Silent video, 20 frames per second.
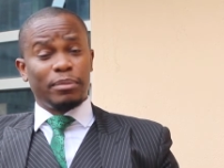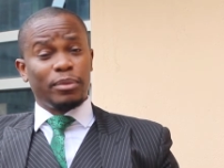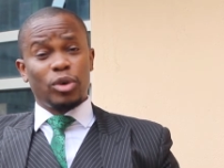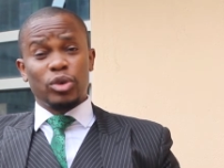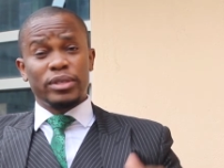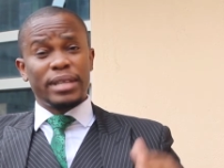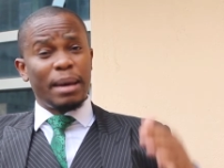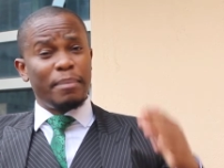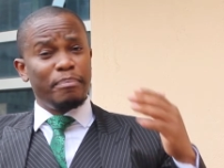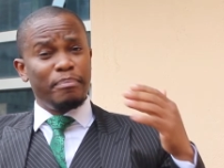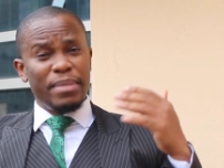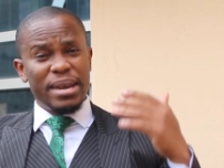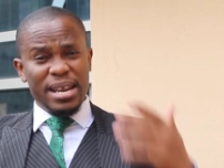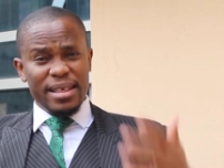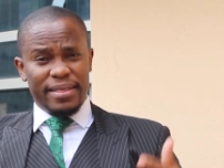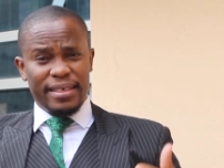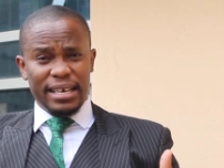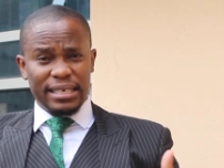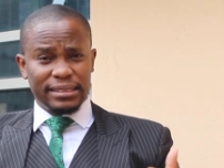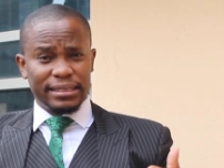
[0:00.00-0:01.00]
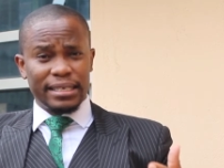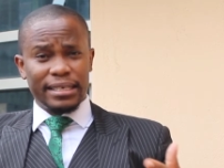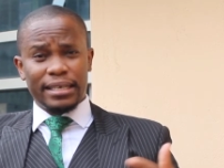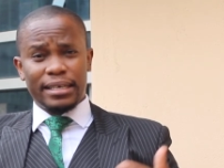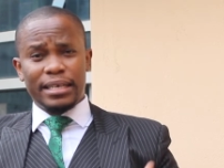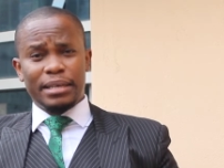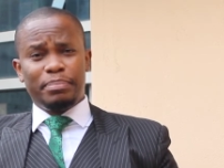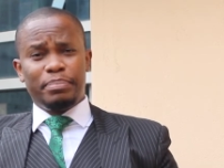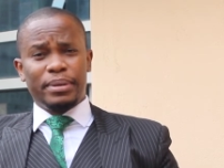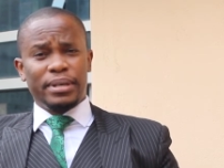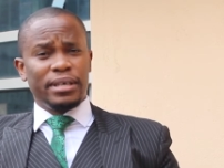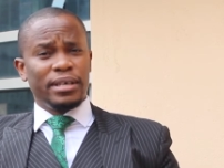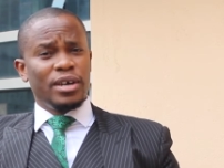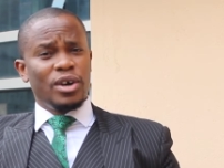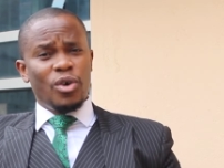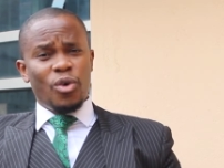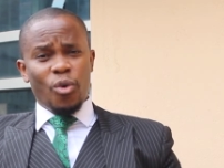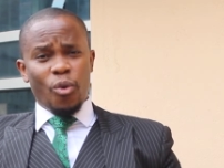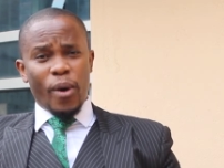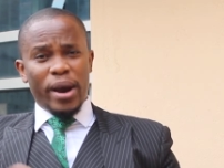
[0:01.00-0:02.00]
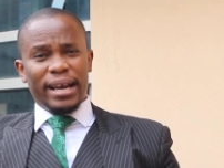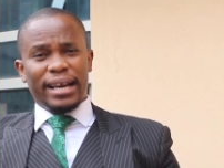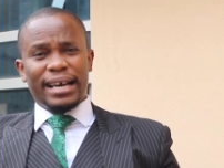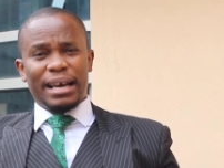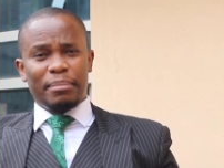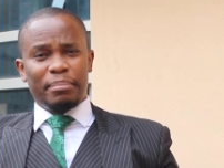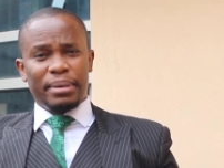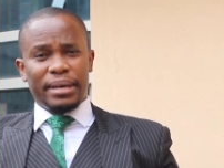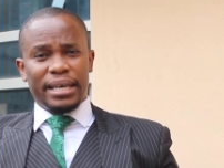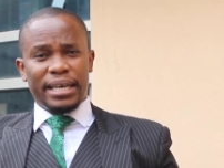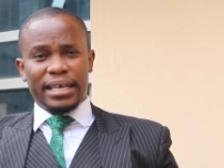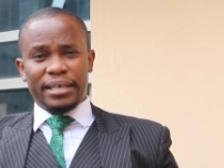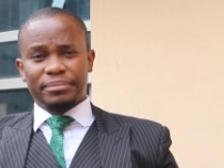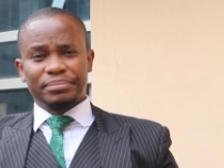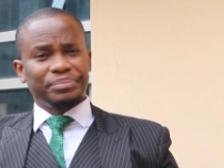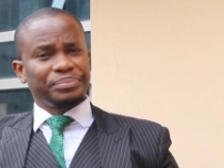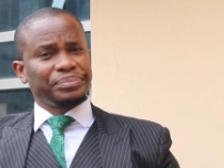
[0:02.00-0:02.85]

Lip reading: Because there are many things that the DP, while campaigning,